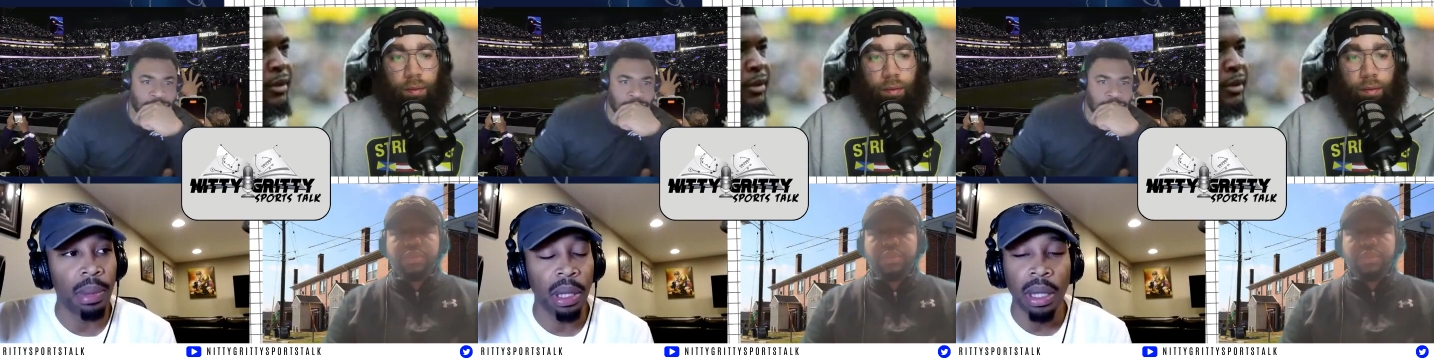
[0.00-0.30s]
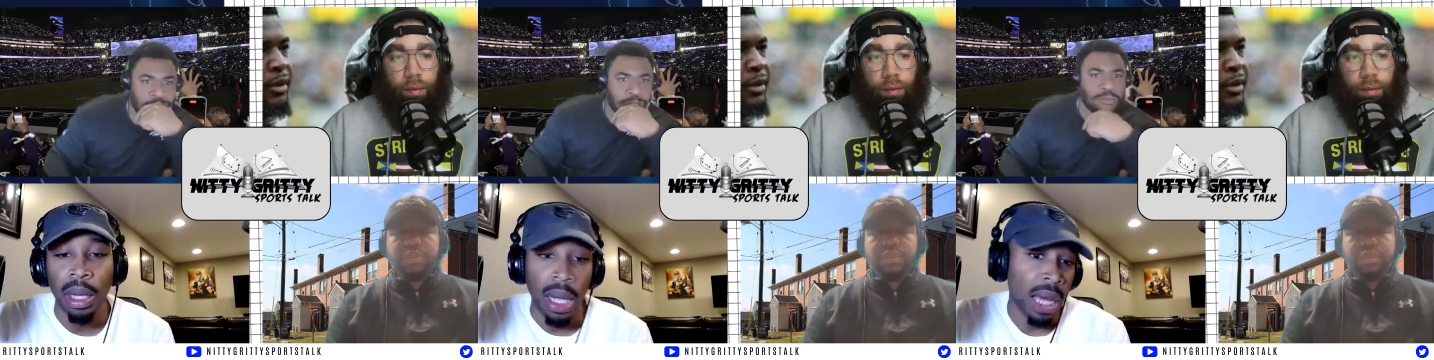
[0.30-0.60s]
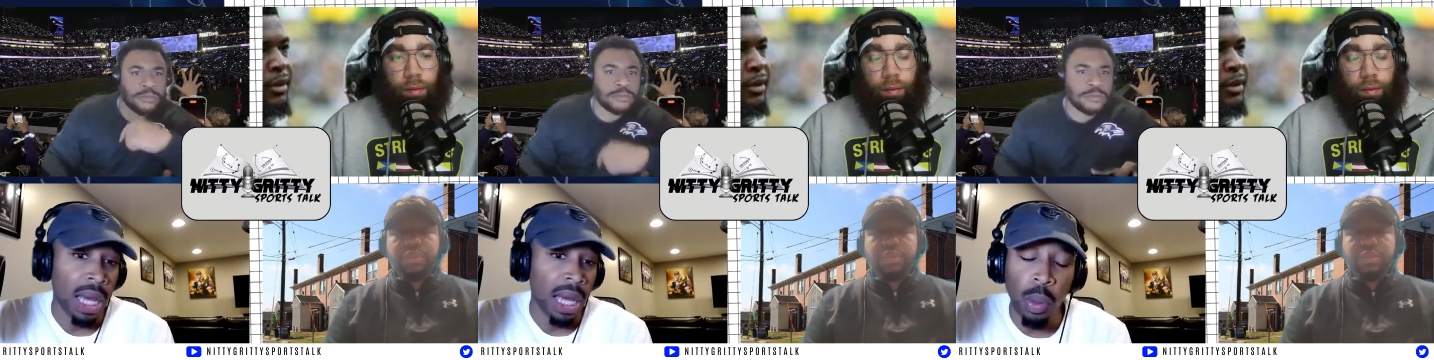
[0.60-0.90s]
Speaker 1: but
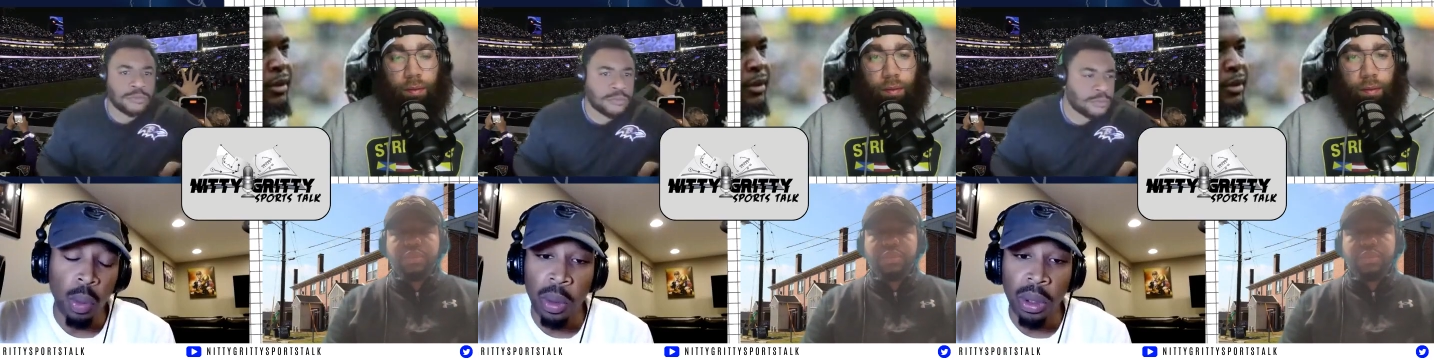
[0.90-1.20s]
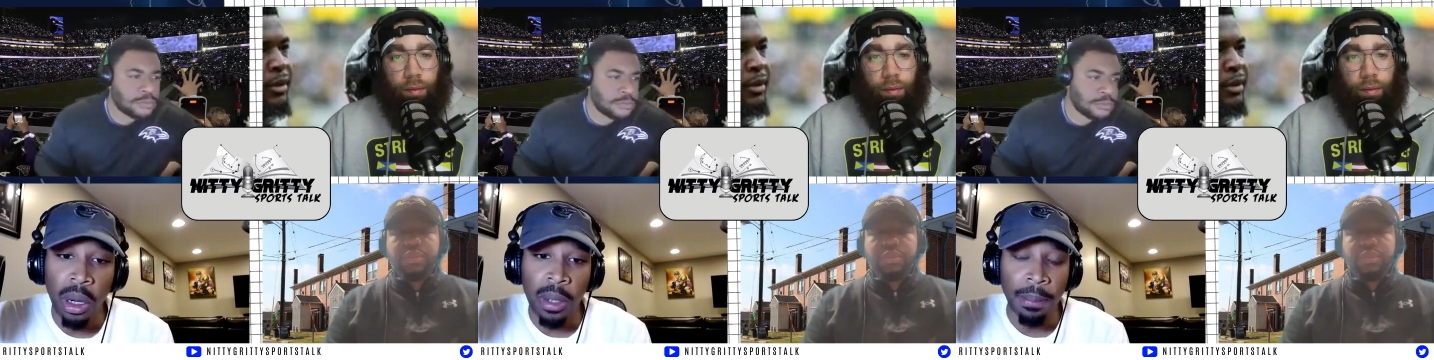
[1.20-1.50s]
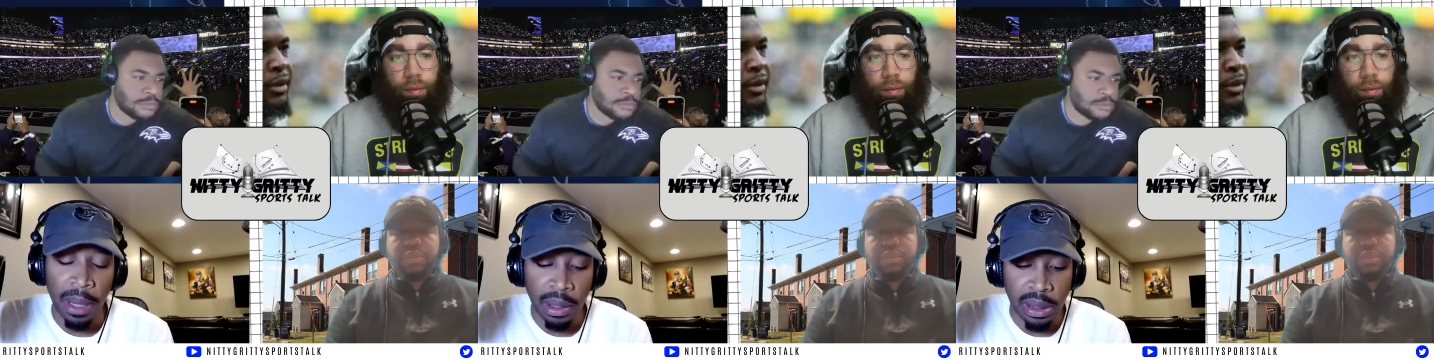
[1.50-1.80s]
I like where we are
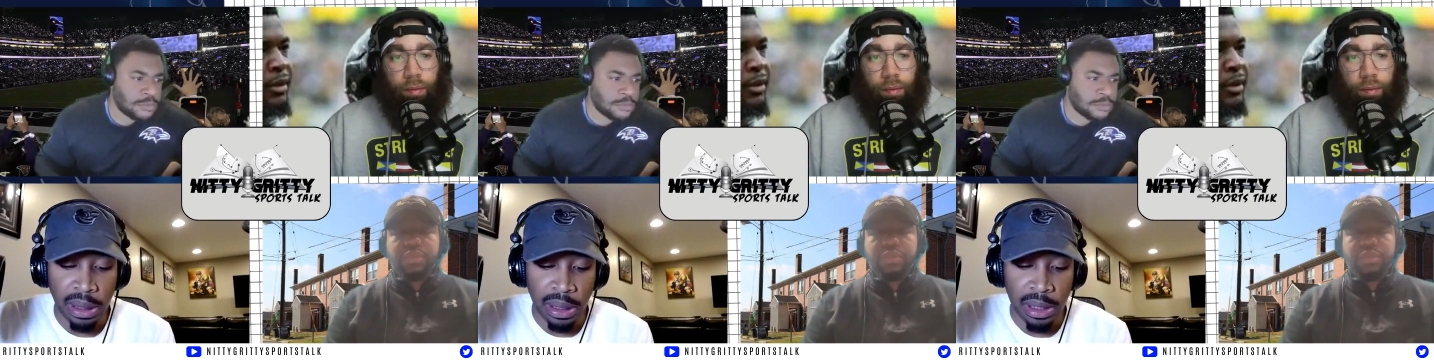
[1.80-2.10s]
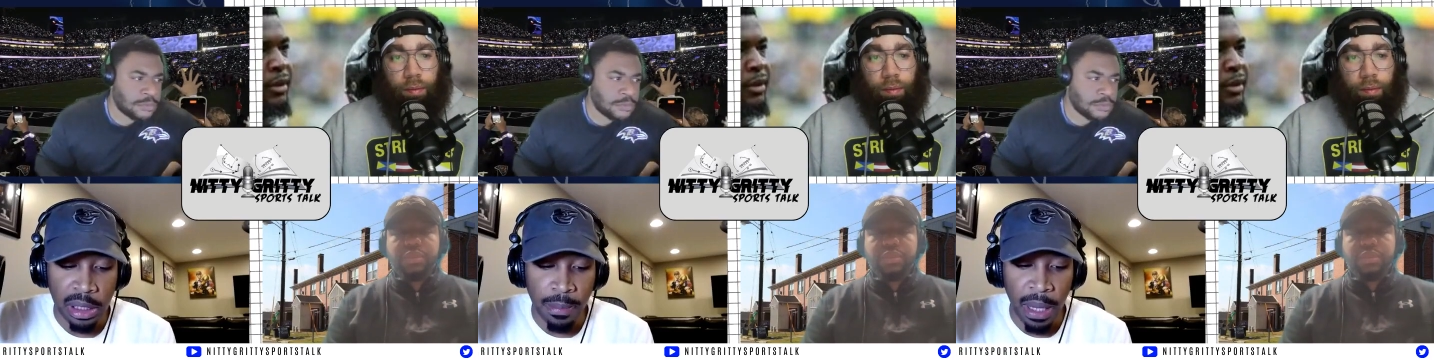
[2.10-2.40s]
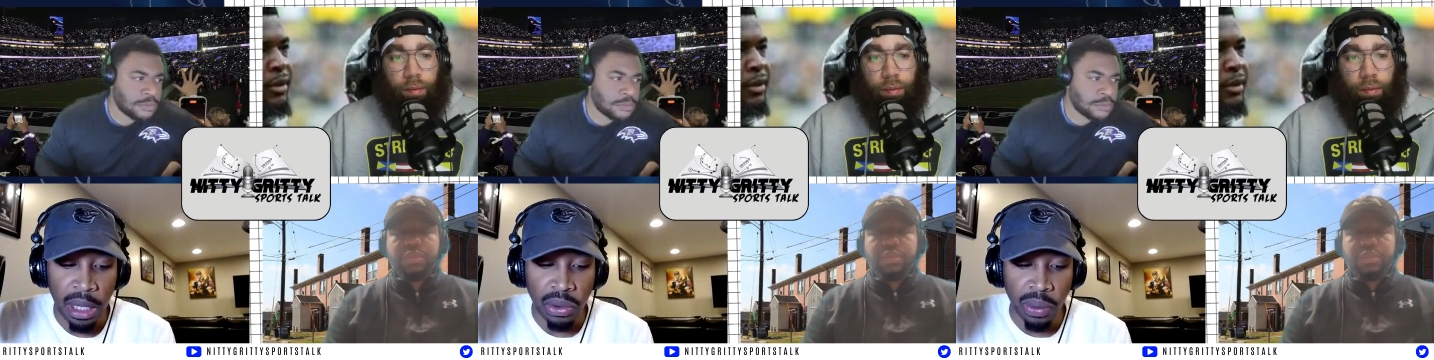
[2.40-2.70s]
compared to seasons
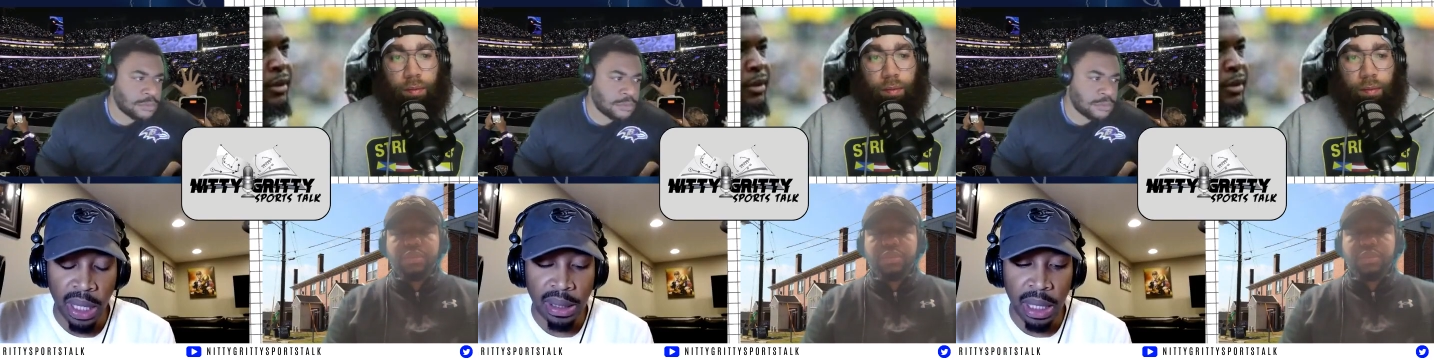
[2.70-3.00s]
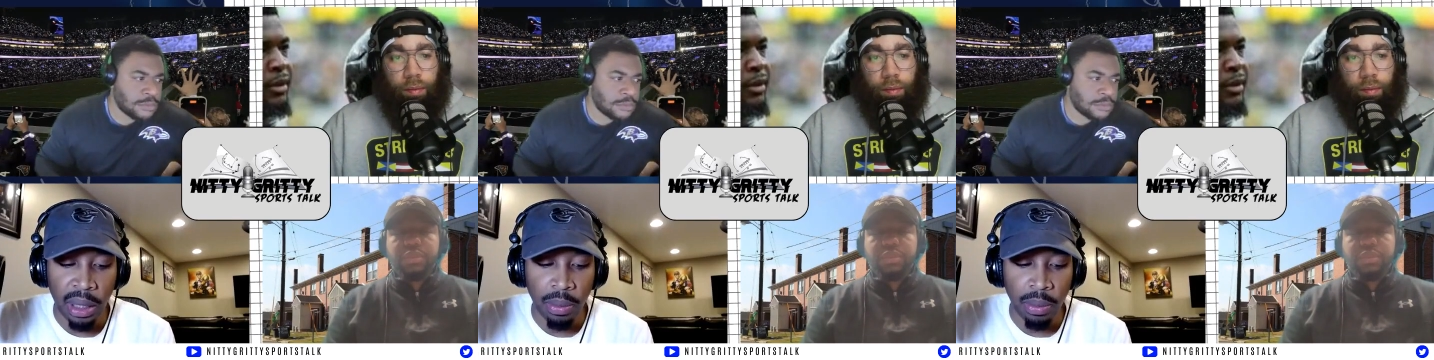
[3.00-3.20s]
past on that side of the